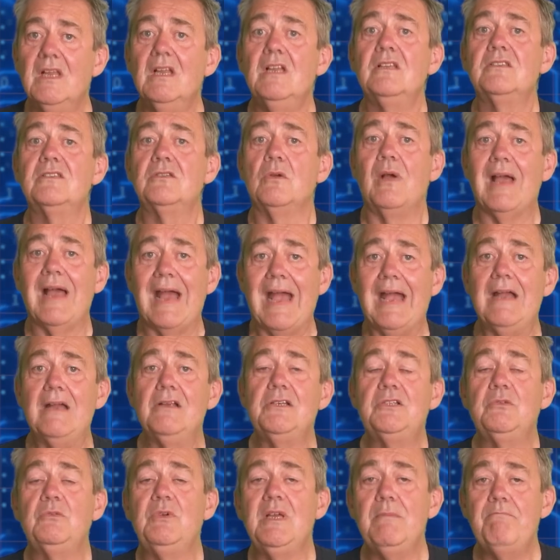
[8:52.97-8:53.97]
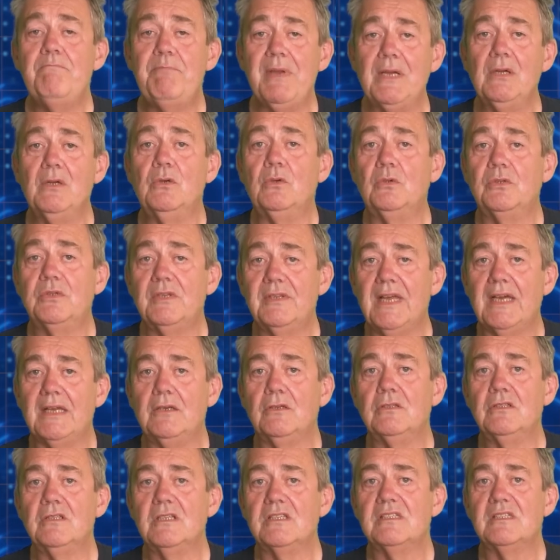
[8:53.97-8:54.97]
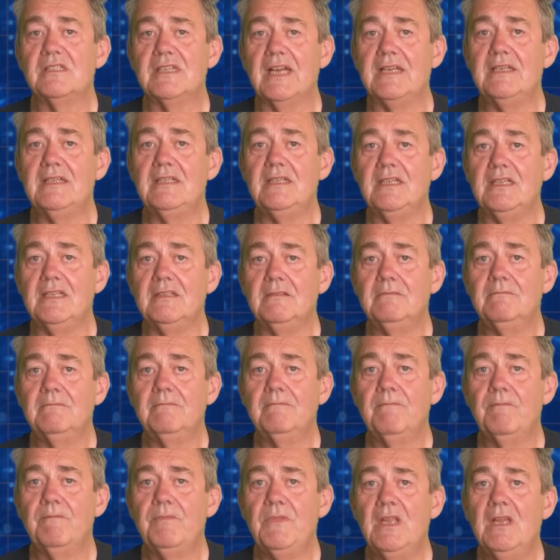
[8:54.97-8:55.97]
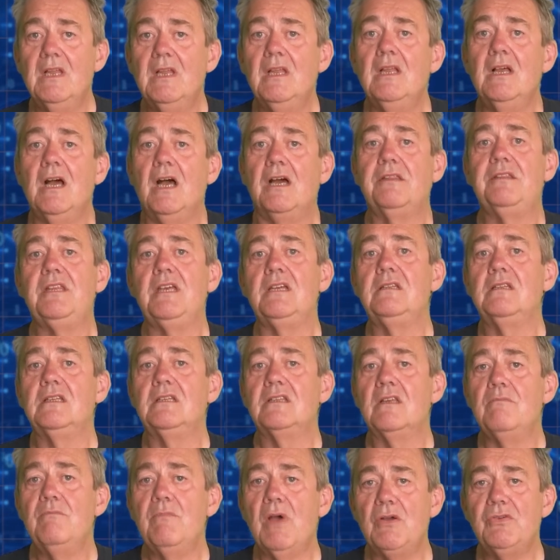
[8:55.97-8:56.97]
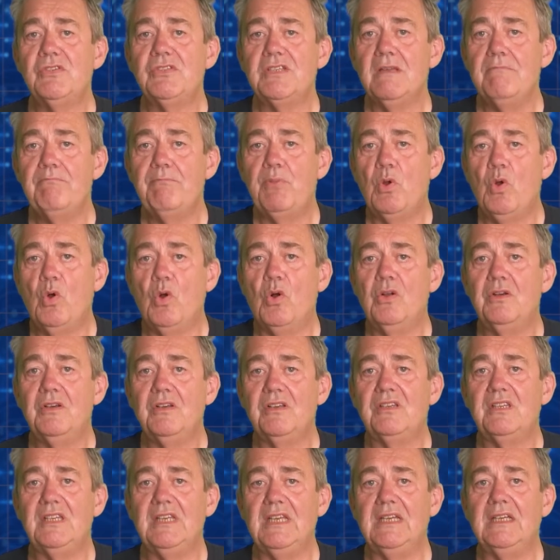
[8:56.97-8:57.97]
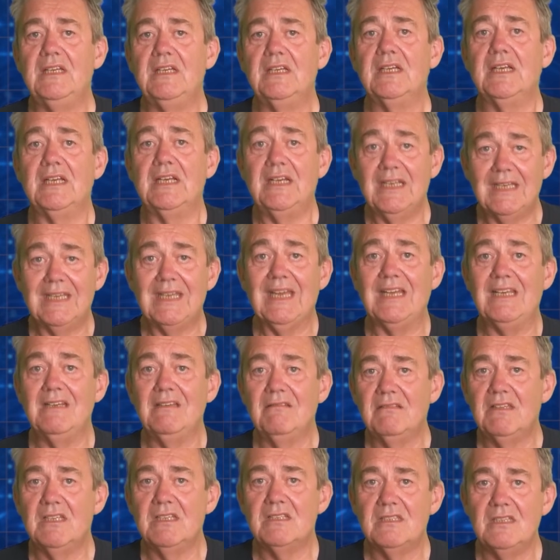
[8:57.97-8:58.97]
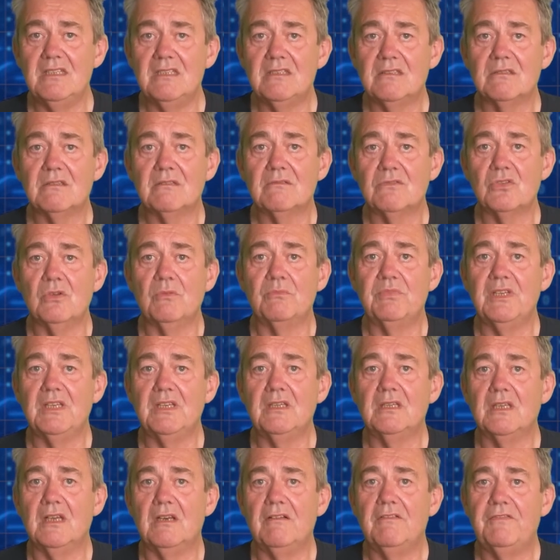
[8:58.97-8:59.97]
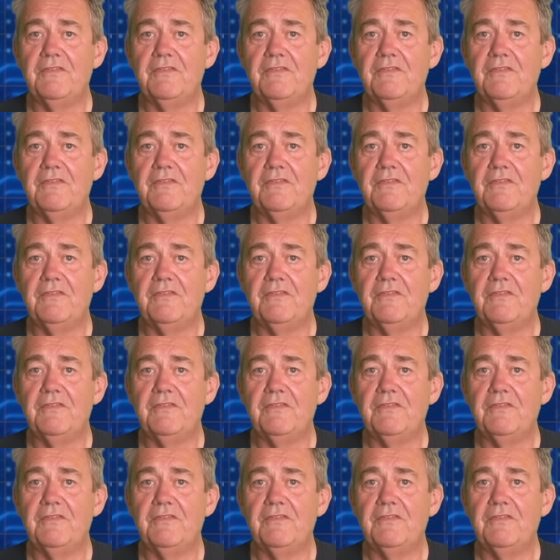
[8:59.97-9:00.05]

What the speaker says: So how do we build that understanding? I think that the most important thing, and again, this is something that